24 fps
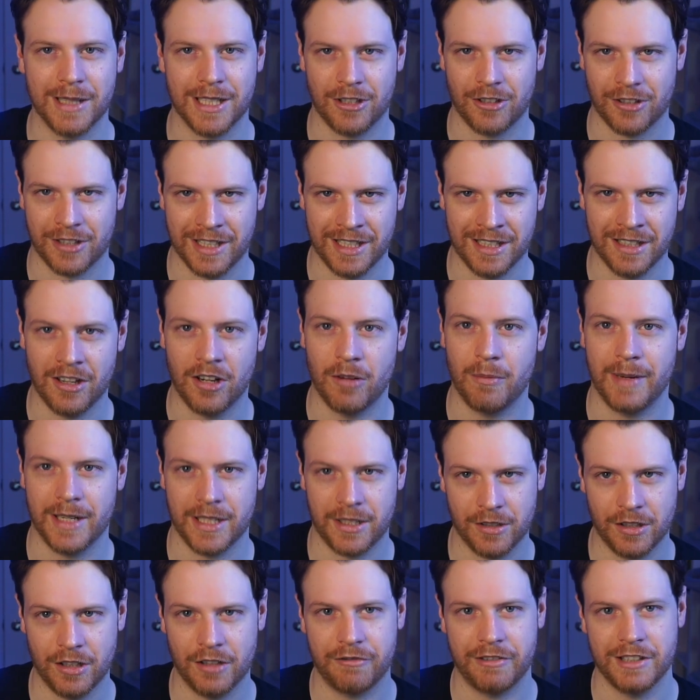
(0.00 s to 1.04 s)
log in on my
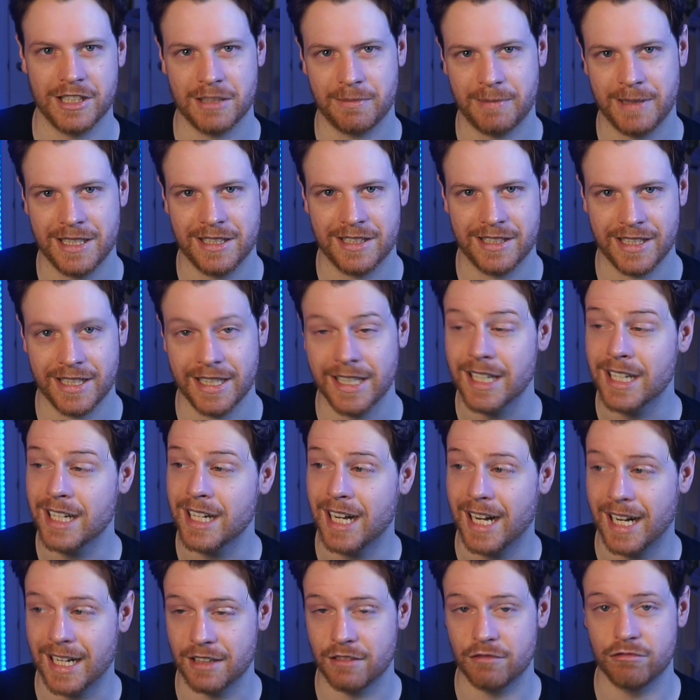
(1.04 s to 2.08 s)
girlfriend's PC
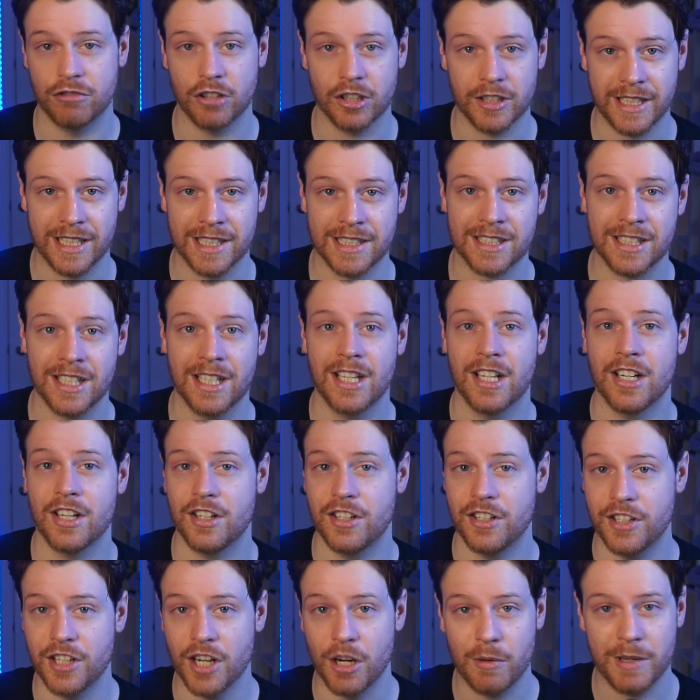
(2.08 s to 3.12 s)
and run it,
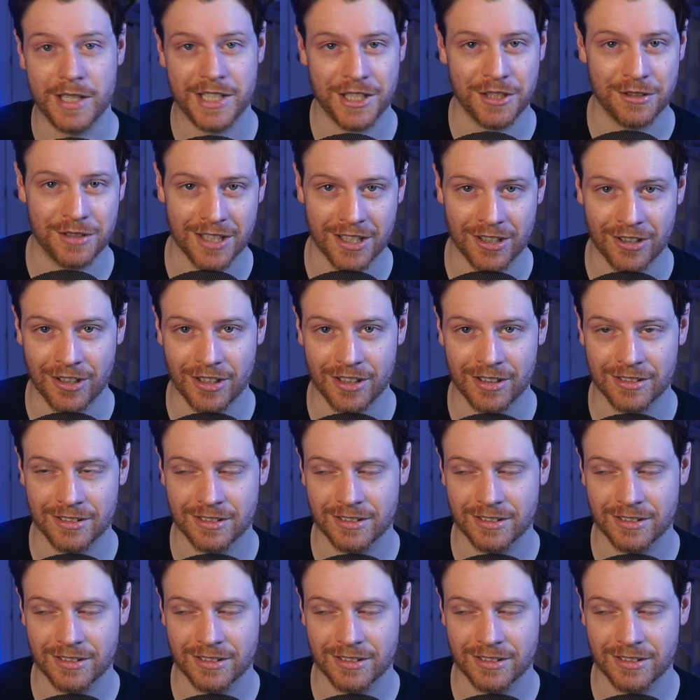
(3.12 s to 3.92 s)
no issues at all